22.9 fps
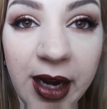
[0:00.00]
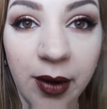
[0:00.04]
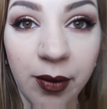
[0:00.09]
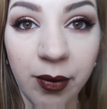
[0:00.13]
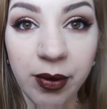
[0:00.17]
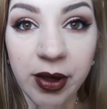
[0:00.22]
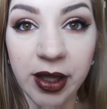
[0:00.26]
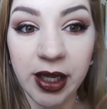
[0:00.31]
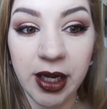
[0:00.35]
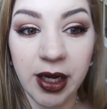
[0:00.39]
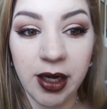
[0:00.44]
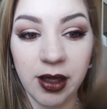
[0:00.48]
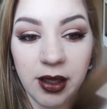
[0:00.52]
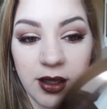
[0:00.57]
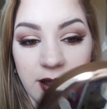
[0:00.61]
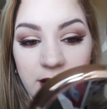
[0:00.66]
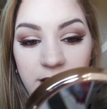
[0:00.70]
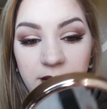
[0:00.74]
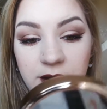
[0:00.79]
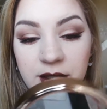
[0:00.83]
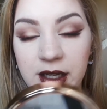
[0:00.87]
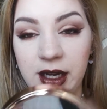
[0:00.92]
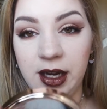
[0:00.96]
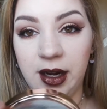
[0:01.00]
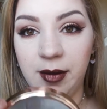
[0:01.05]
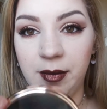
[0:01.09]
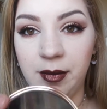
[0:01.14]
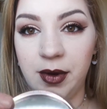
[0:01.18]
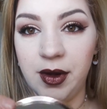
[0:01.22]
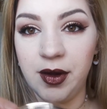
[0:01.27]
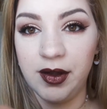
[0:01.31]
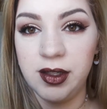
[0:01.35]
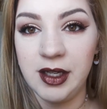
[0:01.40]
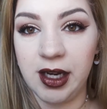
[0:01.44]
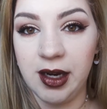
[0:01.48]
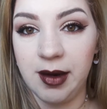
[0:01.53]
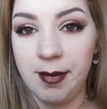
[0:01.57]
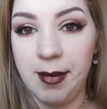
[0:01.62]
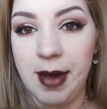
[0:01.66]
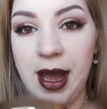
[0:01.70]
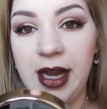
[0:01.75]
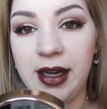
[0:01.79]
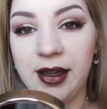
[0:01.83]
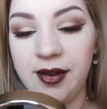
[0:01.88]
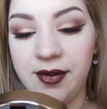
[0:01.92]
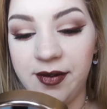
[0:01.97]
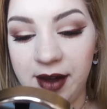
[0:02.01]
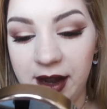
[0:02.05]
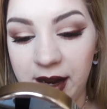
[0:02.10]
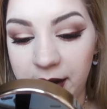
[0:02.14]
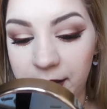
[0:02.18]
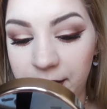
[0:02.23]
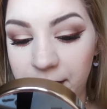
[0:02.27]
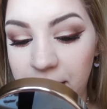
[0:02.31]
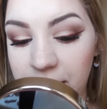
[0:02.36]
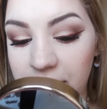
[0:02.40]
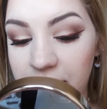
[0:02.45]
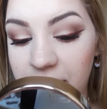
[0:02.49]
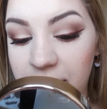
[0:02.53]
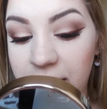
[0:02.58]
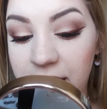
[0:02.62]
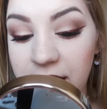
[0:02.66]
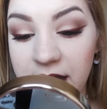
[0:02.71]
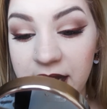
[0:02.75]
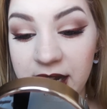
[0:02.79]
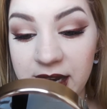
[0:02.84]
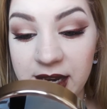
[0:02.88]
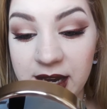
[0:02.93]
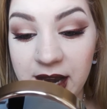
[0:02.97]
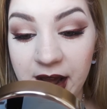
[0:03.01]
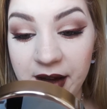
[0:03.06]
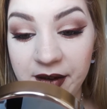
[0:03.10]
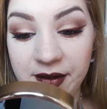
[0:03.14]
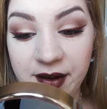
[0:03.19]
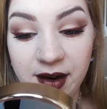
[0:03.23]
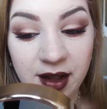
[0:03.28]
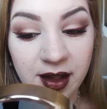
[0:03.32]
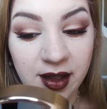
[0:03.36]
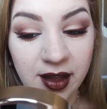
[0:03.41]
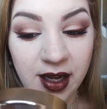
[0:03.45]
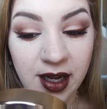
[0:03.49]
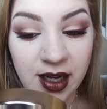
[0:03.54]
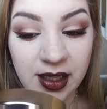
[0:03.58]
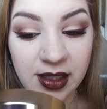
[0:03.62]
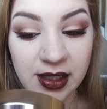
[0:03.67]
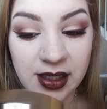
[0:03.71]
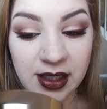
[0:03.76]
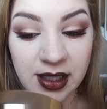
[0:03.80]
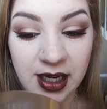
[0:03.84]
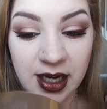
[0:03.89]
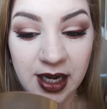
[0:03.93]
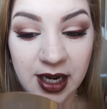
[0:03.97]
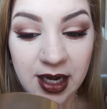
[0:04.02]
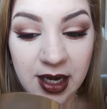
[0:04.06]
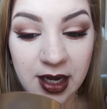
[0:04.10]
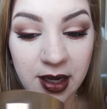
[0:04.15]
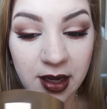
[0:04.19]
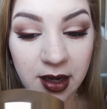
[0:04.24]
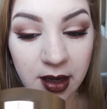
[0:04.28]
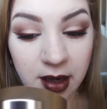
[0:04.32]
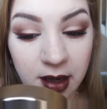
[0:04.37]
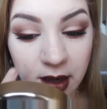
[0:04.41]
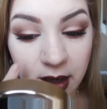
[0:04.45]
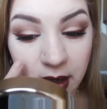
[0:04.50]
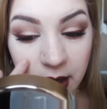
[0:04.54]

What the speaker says: like really close, like I'm using a magnifying mirror, I can definitely see it.